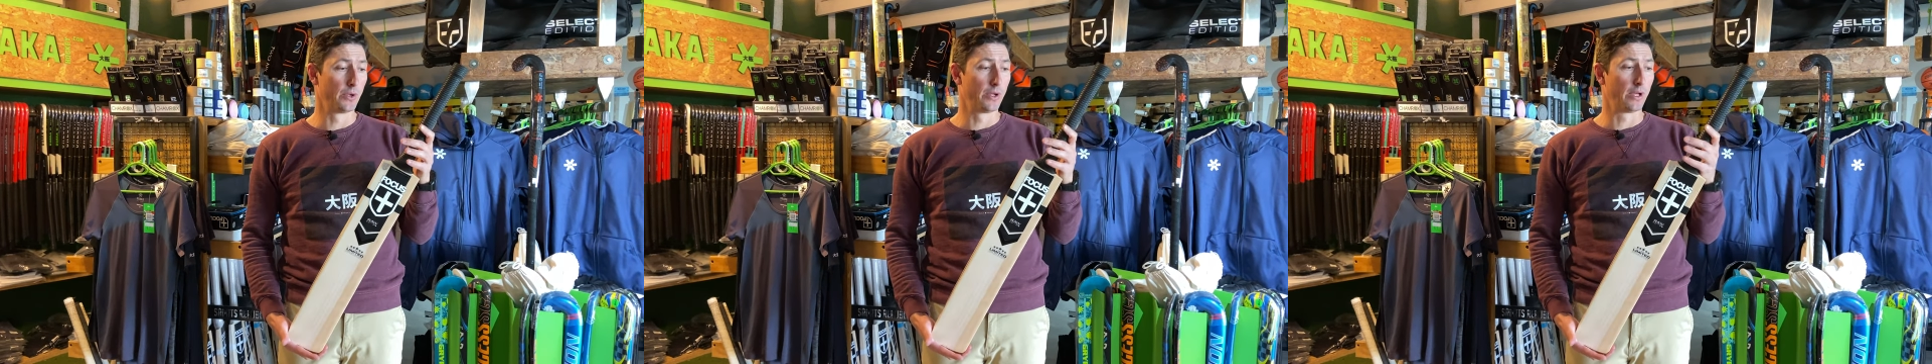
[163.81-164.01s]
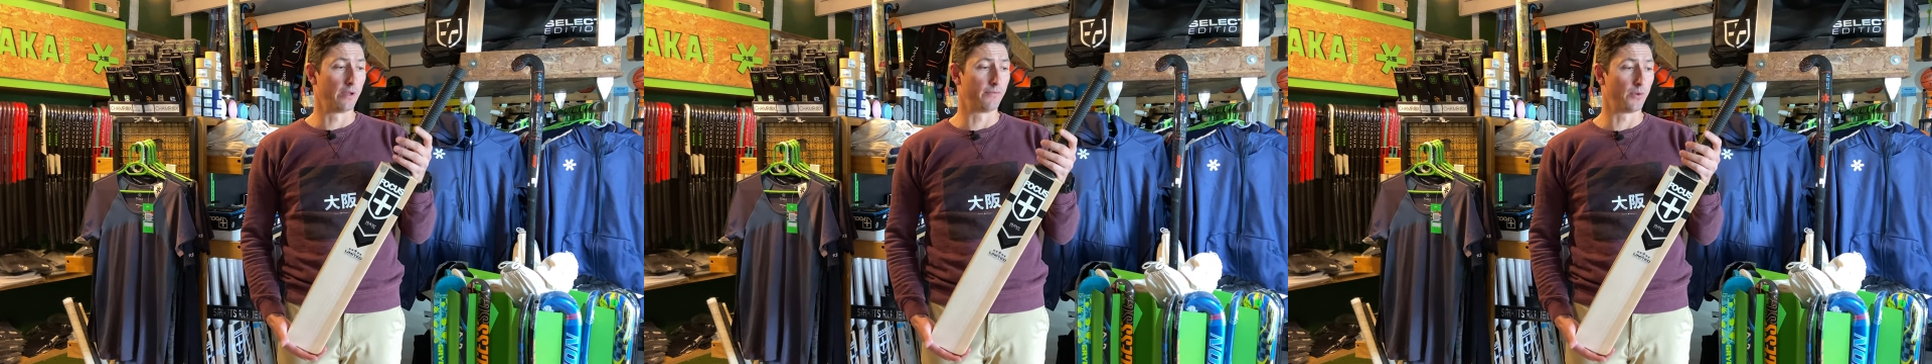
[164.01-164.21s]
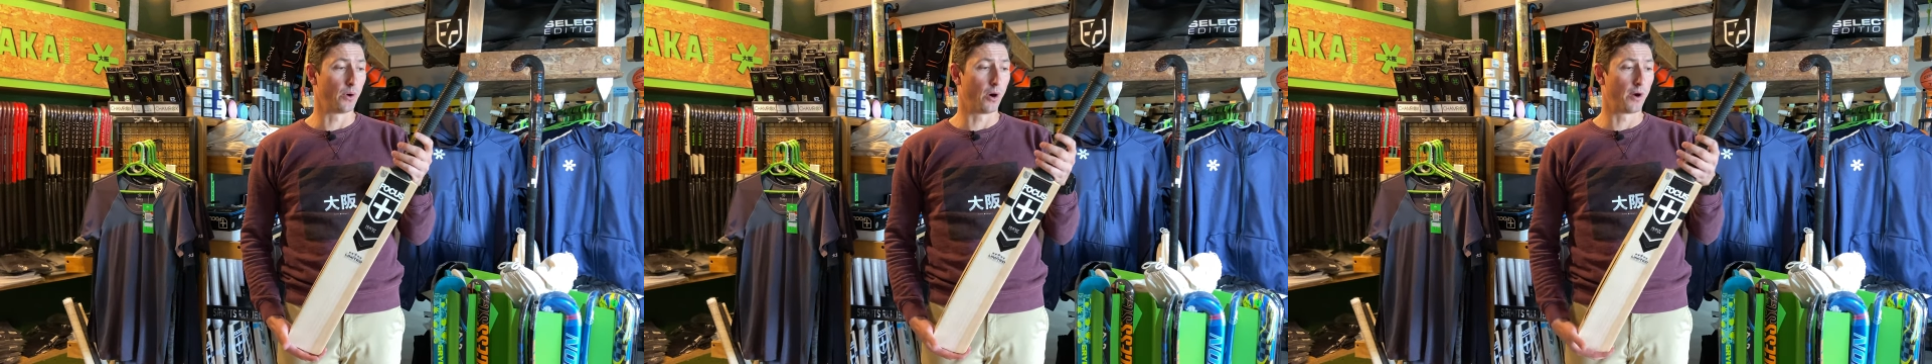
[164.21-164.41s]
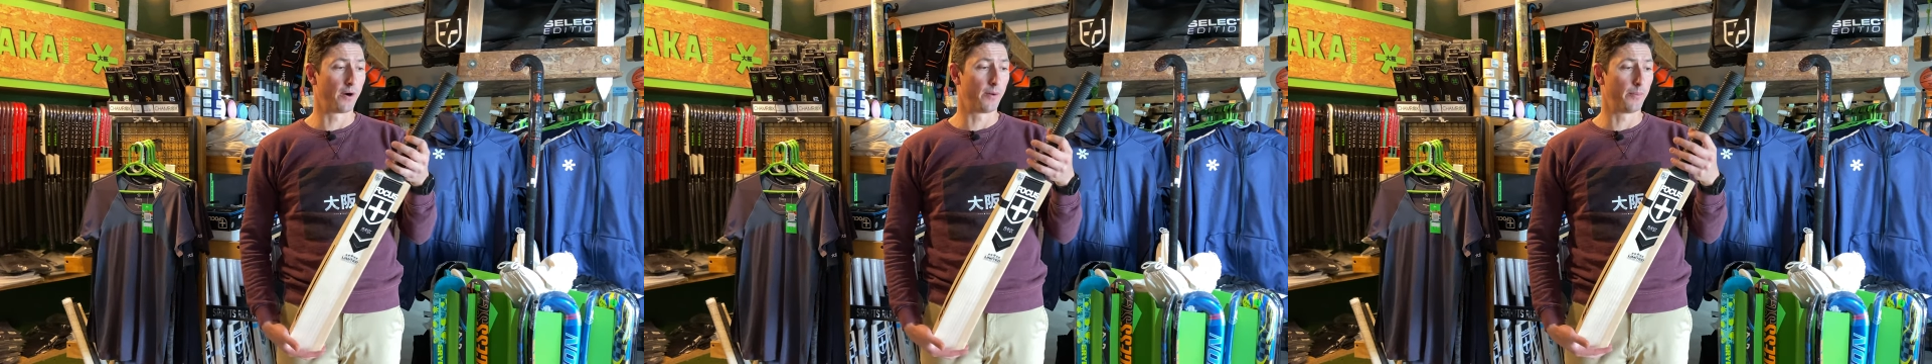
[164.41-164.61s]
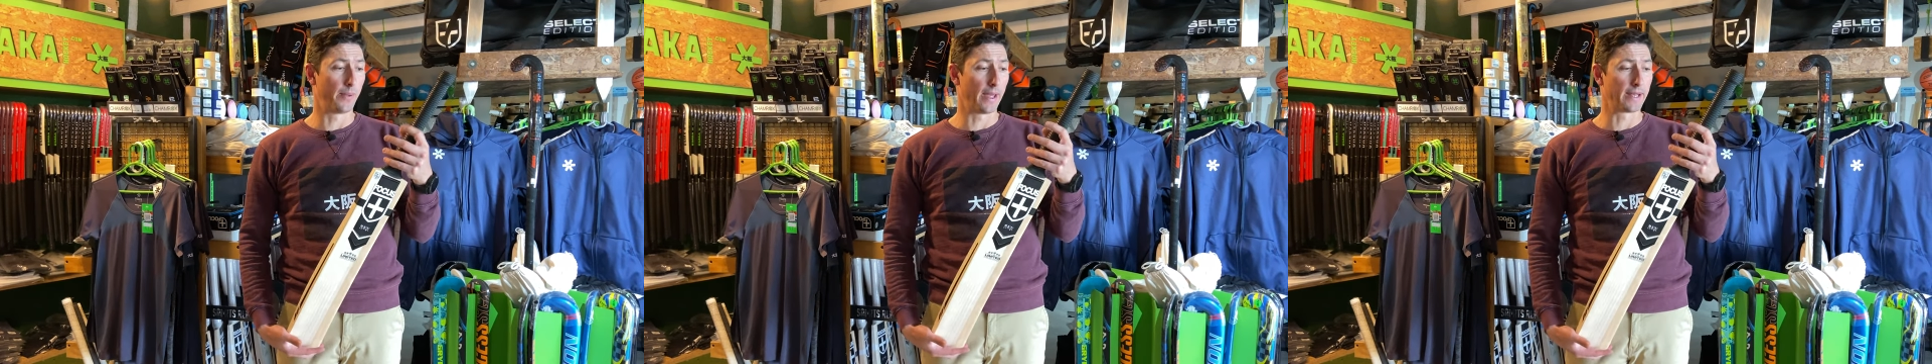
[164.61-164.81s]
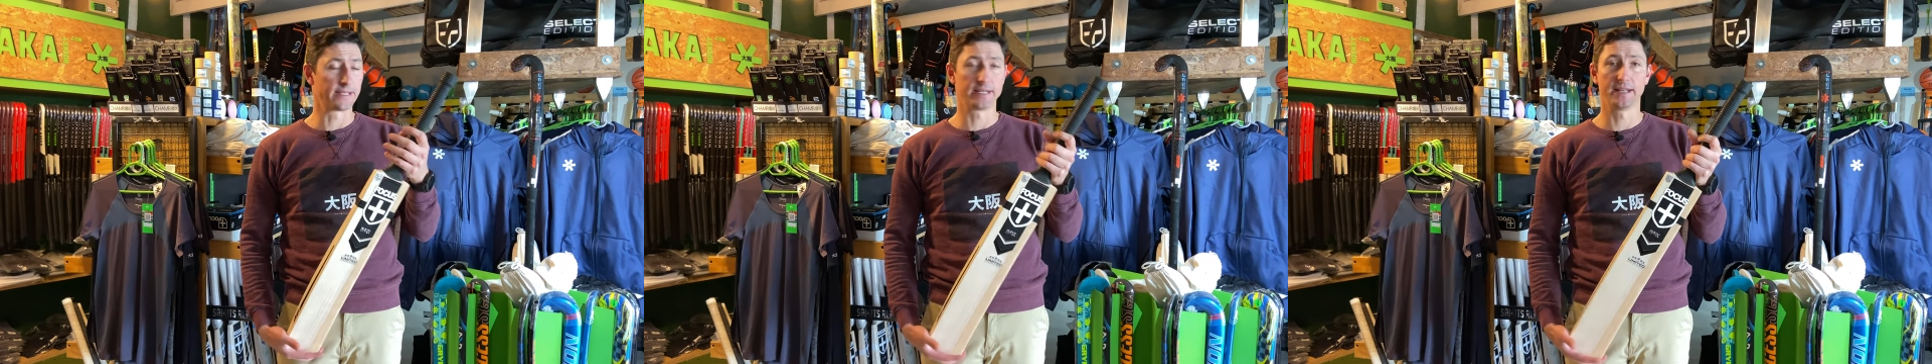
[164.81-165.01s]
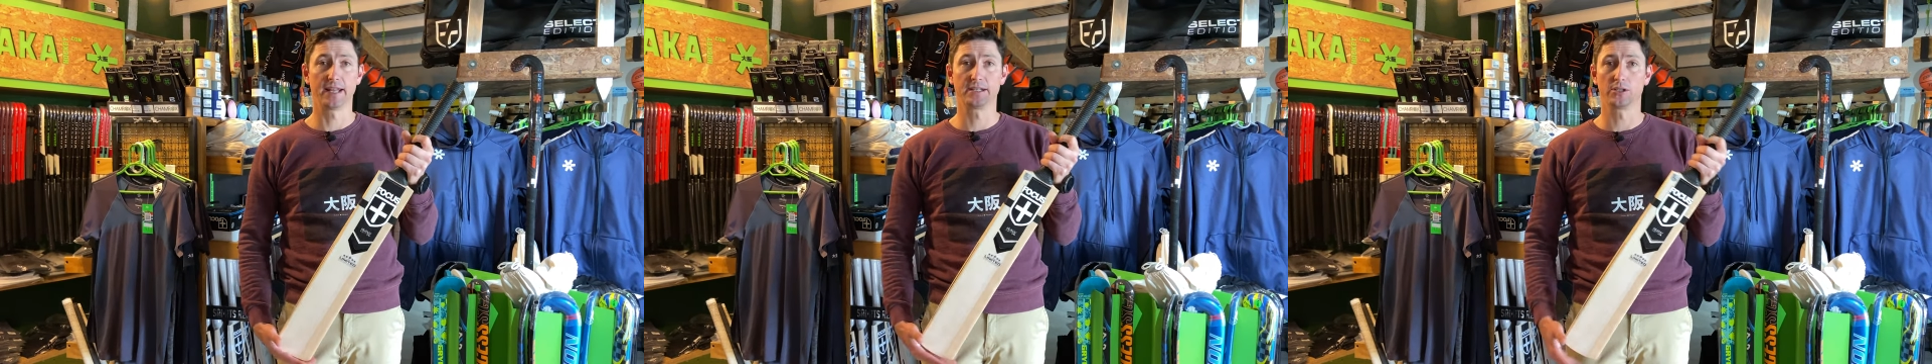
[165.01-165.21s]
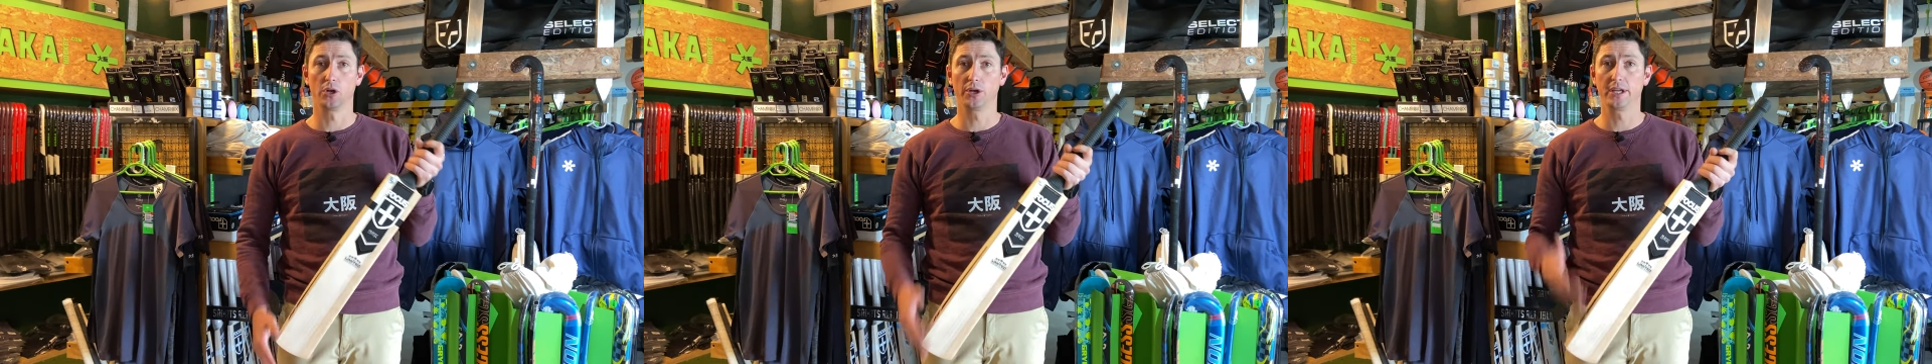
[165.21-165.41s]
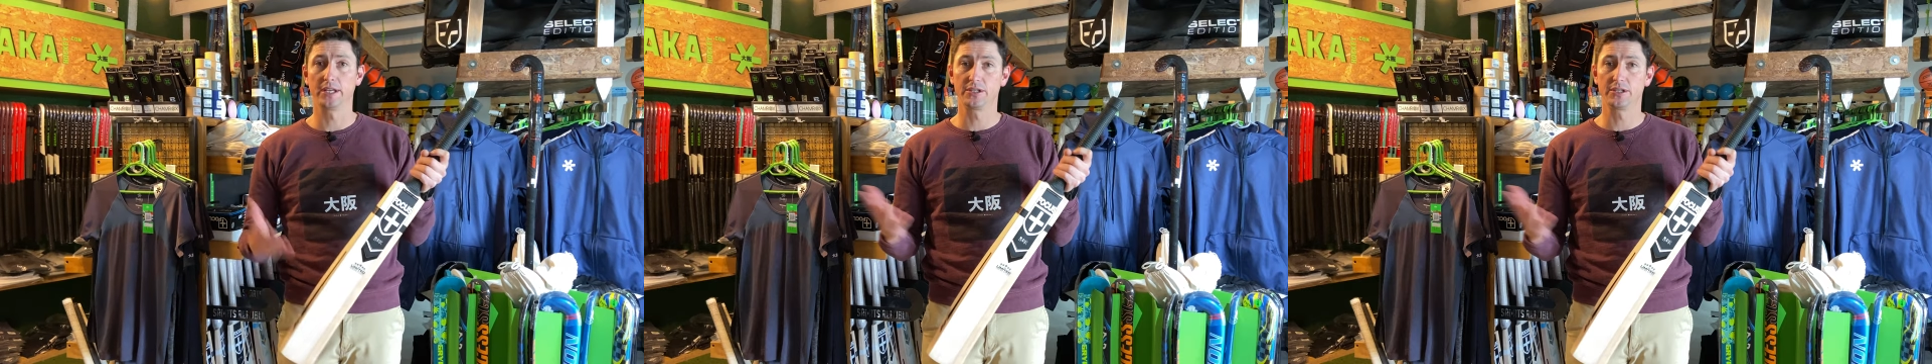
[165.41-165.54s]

If you are a batter that's looking